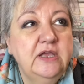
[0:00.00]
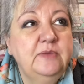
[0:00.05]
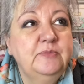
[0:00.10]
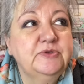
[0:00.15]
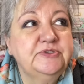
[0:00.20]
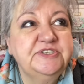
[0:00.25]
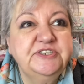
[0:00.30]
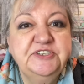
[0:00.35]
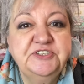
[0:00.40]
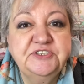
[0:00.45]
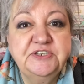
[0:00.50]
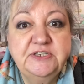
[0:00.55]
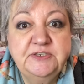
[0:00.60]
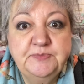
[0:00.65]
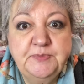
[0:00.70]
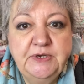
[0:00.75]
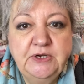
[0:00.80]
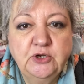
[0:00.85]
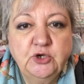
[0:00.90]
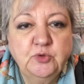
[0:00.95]
but it's
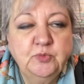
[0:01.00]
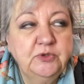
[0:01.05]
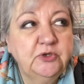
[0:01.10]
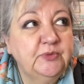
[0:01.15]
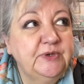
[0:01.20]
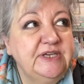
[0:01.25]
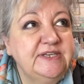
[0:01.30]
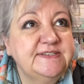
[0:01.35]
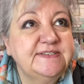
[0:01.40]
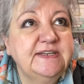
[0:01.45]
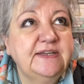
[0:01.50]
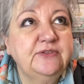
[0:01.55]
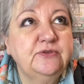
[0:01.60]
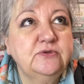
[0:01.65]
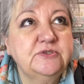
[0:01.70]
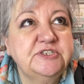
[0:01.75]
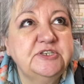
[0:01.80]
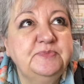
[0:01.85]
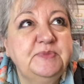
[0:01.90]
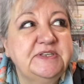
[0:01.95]
been a couple of weeks and I
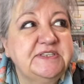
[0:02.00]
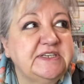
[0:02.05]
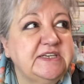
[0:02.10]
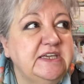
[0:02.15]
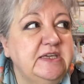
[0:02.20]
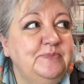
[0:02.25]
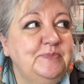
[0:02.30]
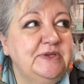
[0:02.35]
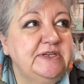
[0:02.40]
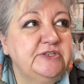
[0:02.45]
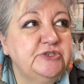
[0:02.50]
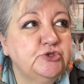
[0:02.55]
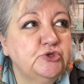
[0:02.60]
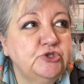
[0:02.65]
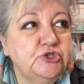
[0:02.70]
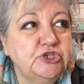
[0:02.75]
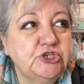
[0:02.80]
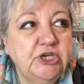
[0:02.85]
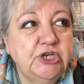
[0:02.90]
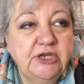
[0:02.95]
thought I'd better keep in
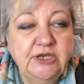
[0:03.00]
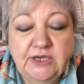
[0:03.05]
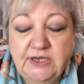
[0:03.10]
touch,